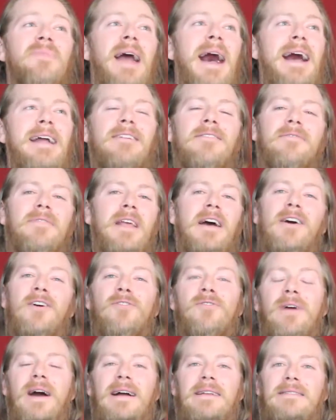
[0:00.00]
I don't
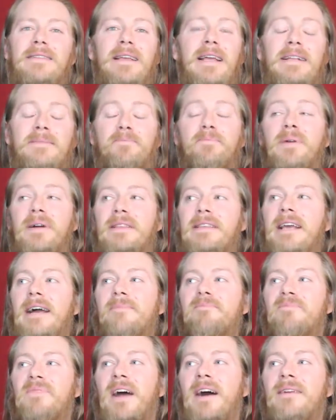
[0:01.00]
know, it, but
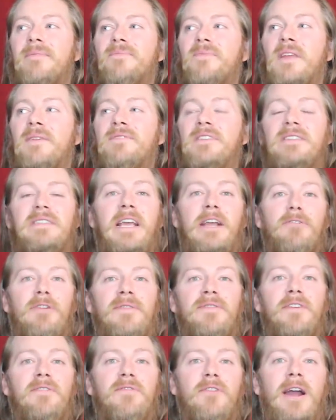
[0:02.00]
yet not of the
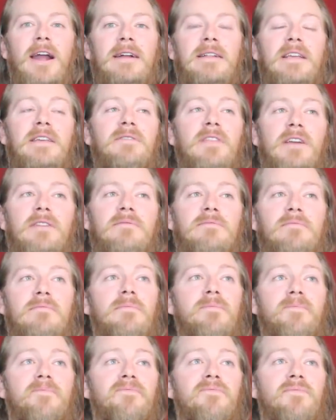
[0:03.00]
scarific variety. They're,
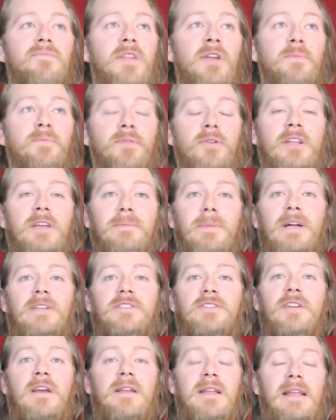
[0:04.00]
they're pretty
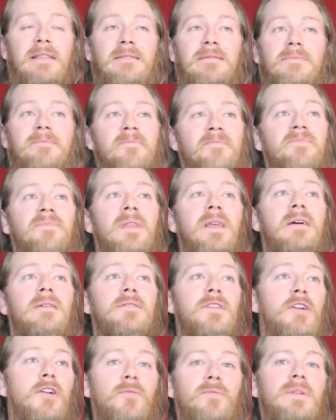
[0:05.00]
much, uh, it,
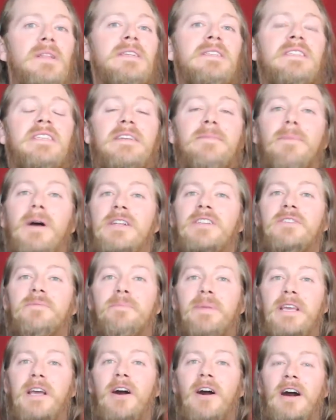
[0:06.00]
you don't really see
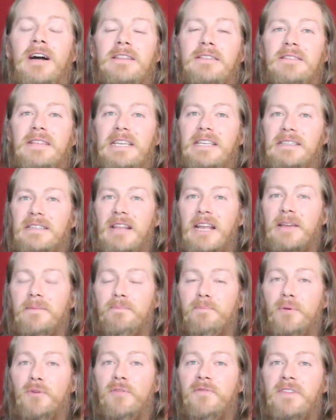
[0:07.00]
much beyond these
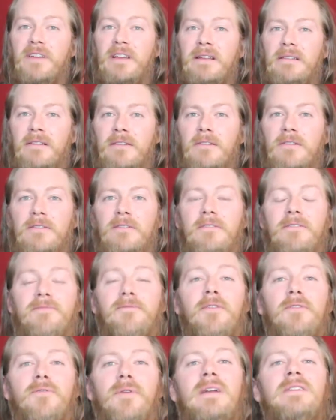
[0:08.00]
like poofy little
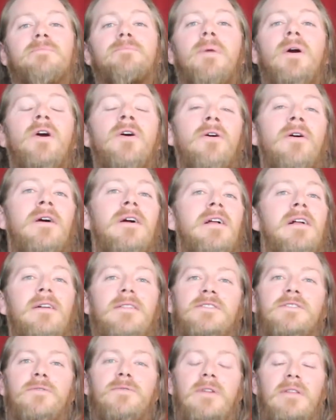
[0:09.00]
footrest ball
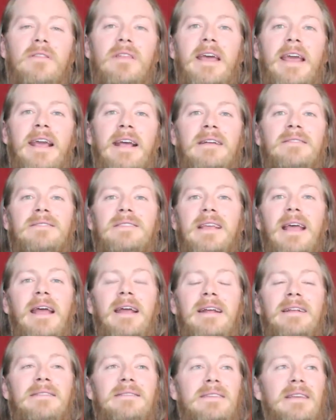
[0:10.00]
sort of things.
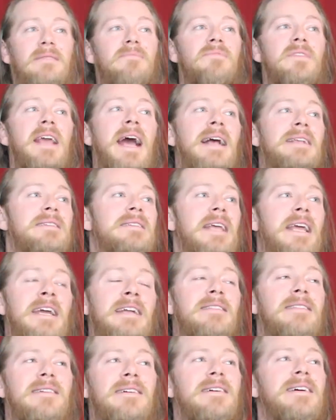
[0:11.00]
And uh, yes,
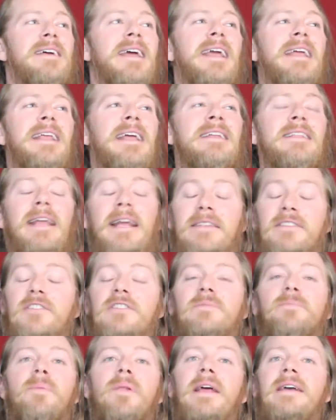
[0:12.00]
it, it, it
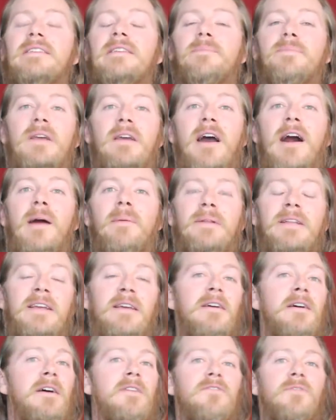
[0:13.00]
just plays up the
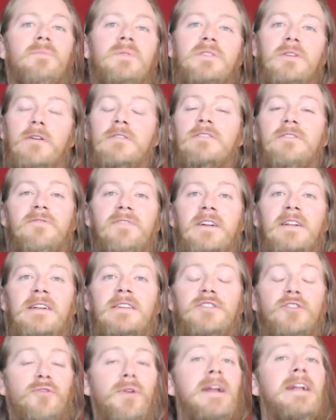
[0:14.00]
comedy from start to
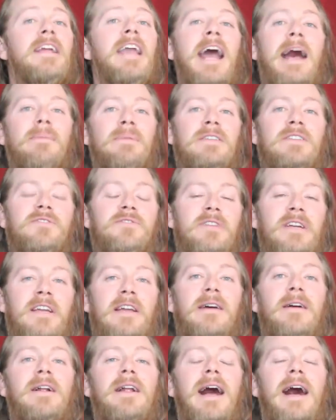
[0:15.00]
finish. Great
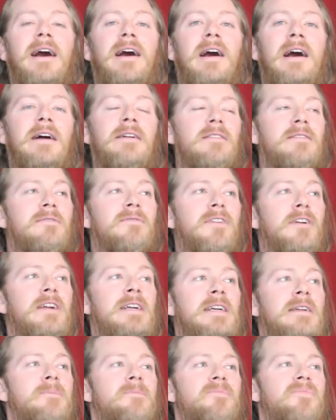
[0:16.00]
chemistry, uh,
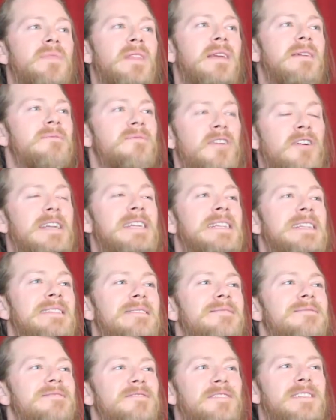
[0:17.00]
very very
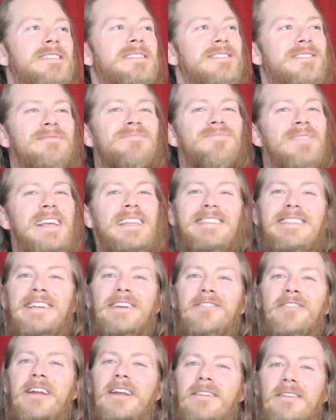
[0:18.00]
just
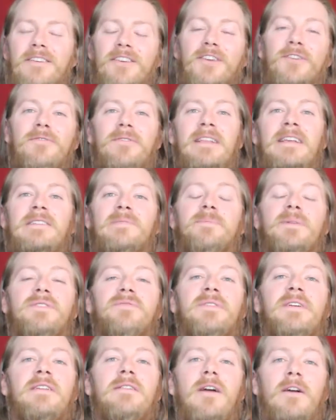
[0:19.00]
endearing cuteness
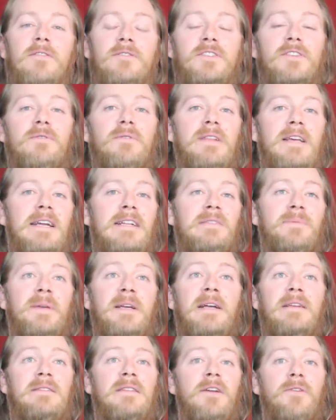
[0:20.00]
between our two leads
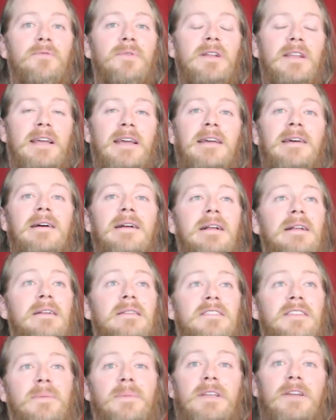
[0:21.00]
because they're really
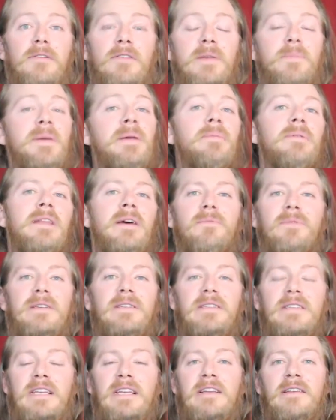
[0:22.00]
some of the only people that we
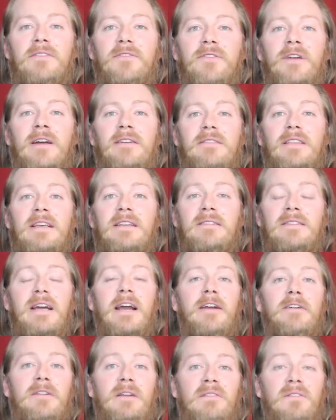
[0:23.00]
see throughout the
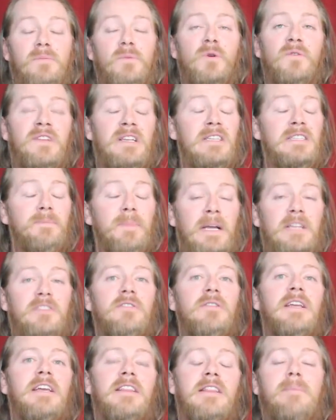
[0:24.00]
entirety of the movie,
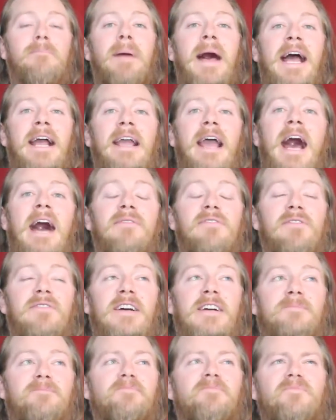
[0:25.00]
especially in the back half of
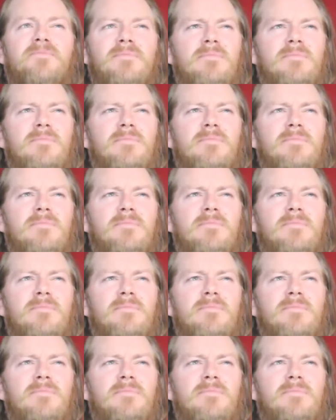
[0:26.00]
it